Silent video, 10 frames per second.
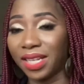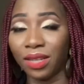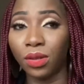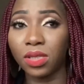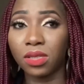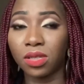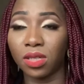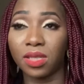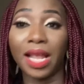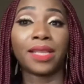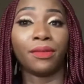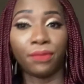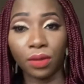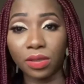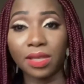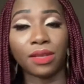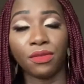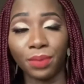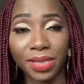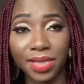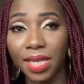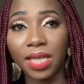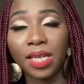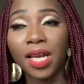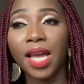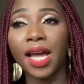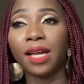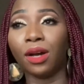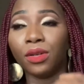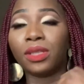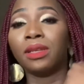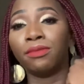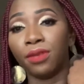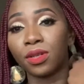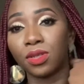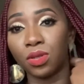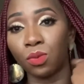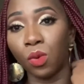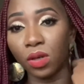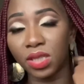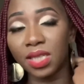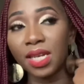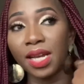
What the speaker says: Not just like the vlogs that you'll be seeing or the vlogs you watched.